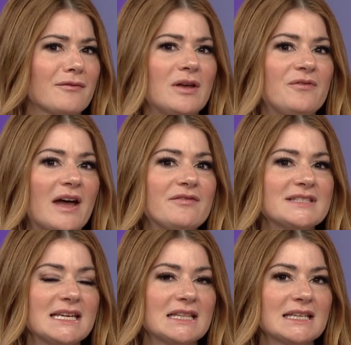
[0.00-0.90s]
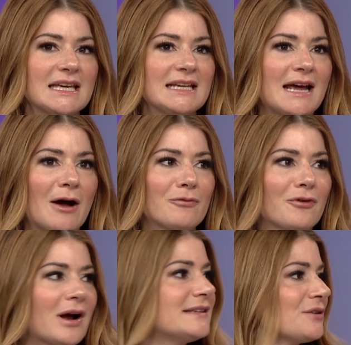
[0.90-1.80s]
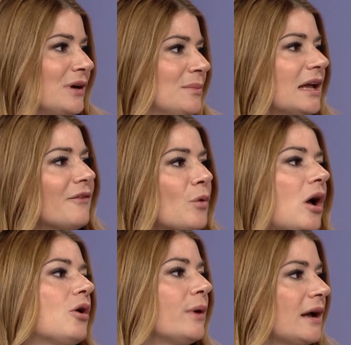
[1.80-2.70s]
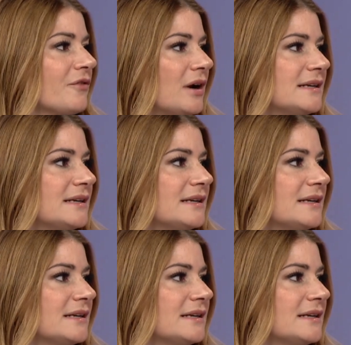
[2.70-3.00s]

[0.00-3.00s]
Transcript: if I've taken the kid out for ice cream, like if we're all going out for